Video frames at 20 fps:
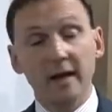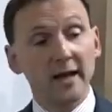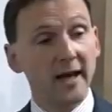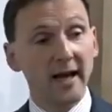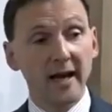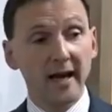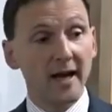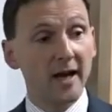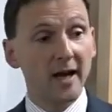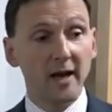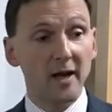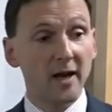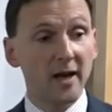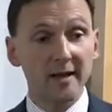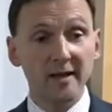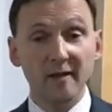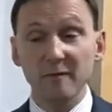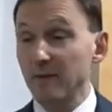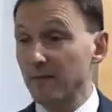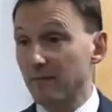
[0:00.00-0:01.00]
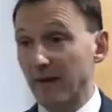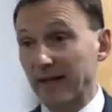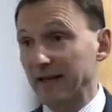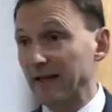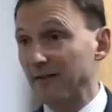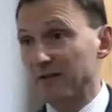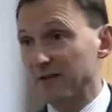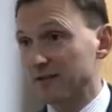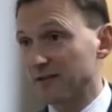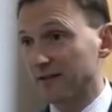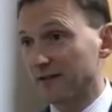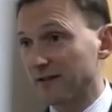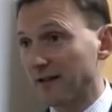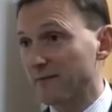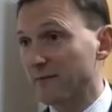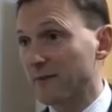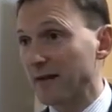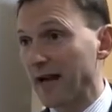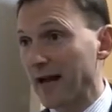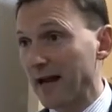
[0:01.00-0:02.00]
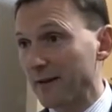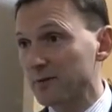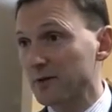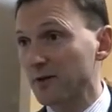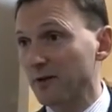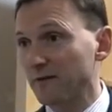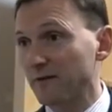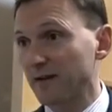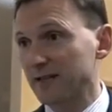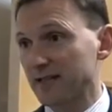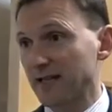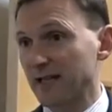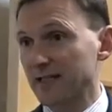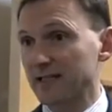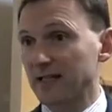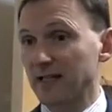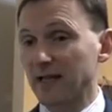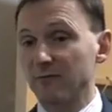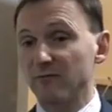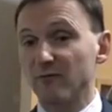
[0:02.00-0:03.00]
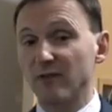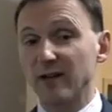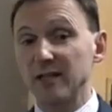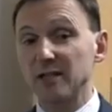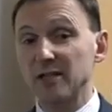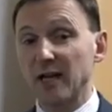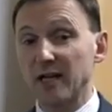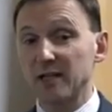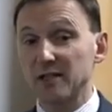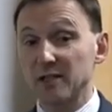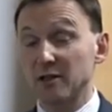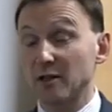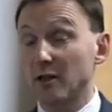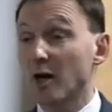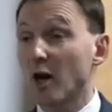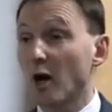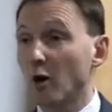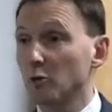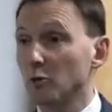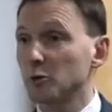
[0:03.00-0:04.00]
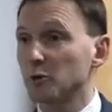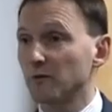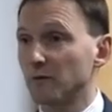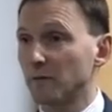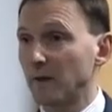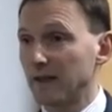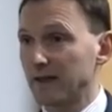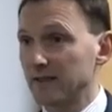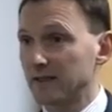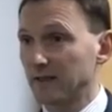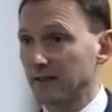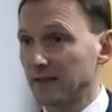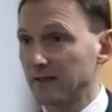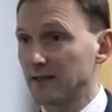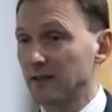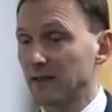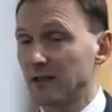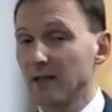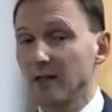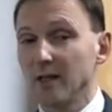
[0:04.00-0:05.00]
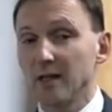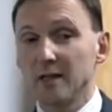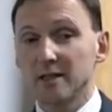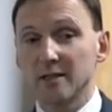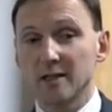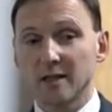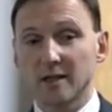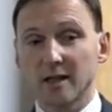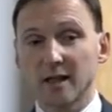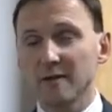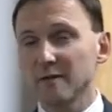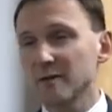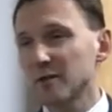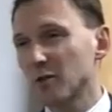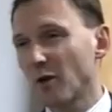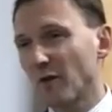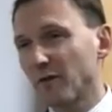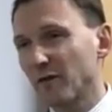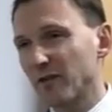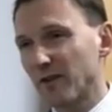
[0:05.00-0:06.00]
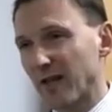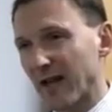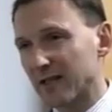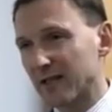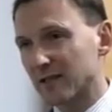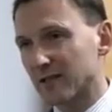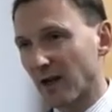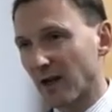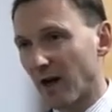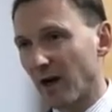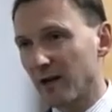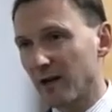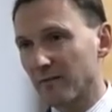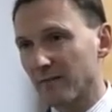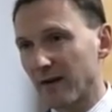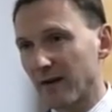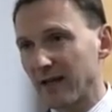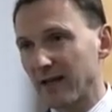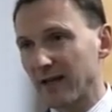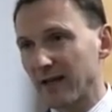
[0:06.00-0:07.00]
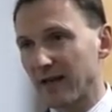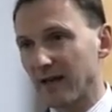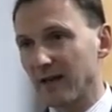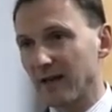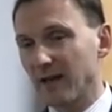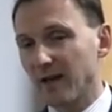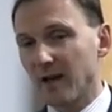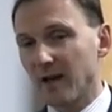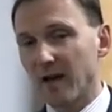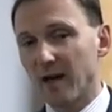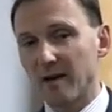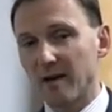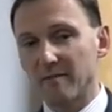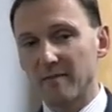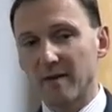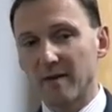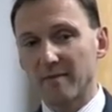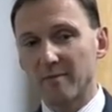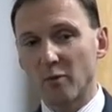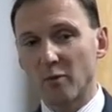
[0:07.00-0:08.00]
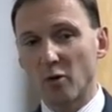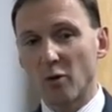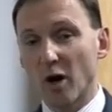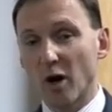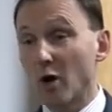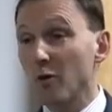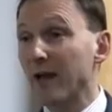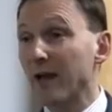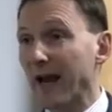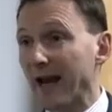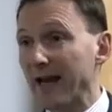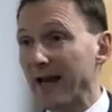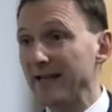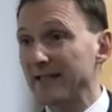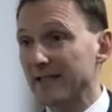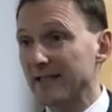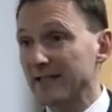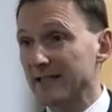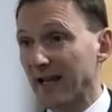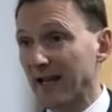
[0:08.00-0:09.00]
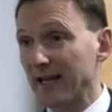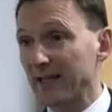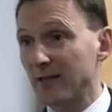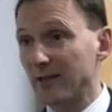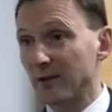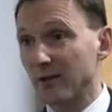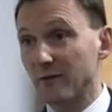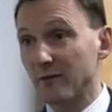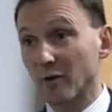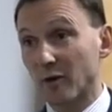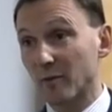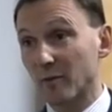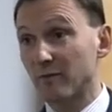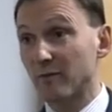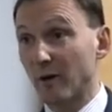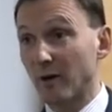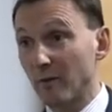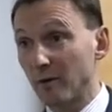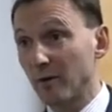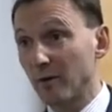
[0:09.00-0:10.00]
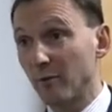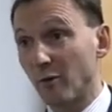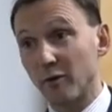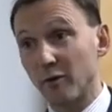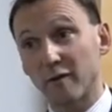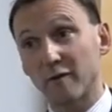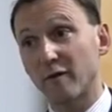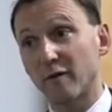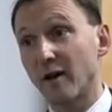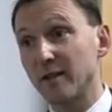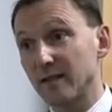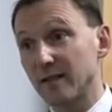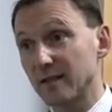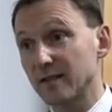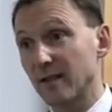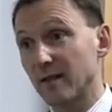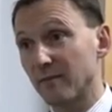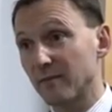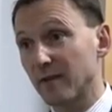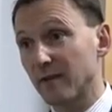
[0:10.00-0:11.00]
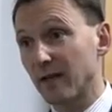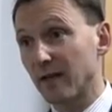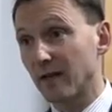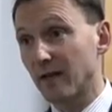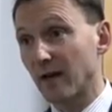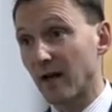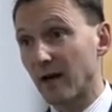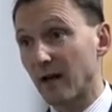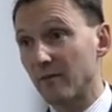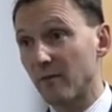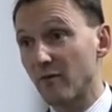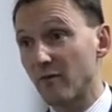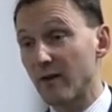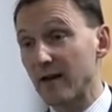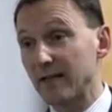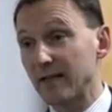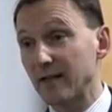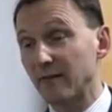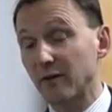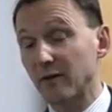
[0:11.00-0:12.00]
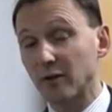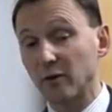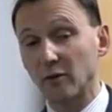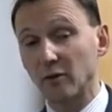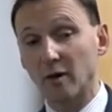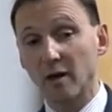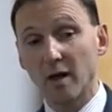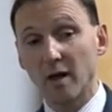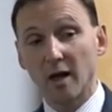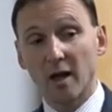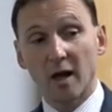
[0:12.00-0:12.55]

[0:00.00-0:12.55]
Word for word: Yeah, and they've been magnificent. They've been absolutely fantastic in really changing the culture of policing to, to kind of soften that style and make it um, more okay to say that you've got a problem or you're finding something um, really difficult.